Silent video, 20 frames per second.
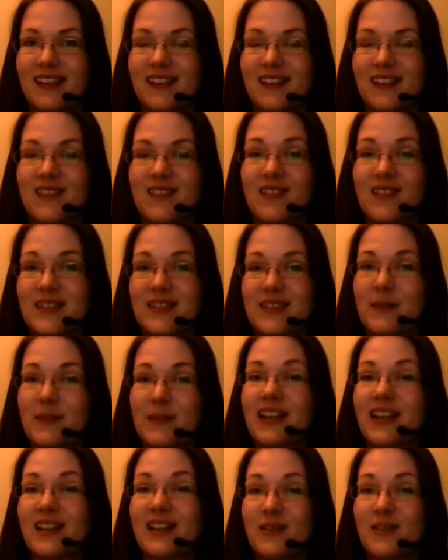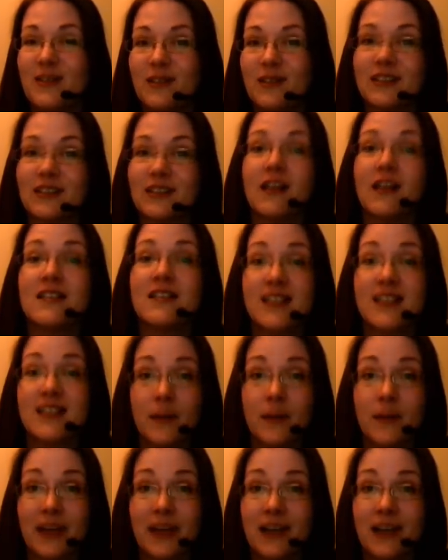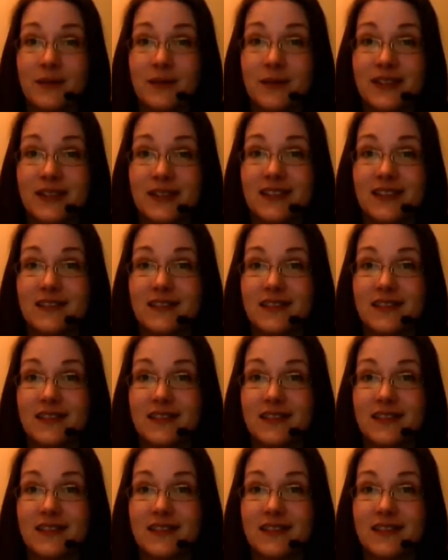You've got something like Google Glass coming out.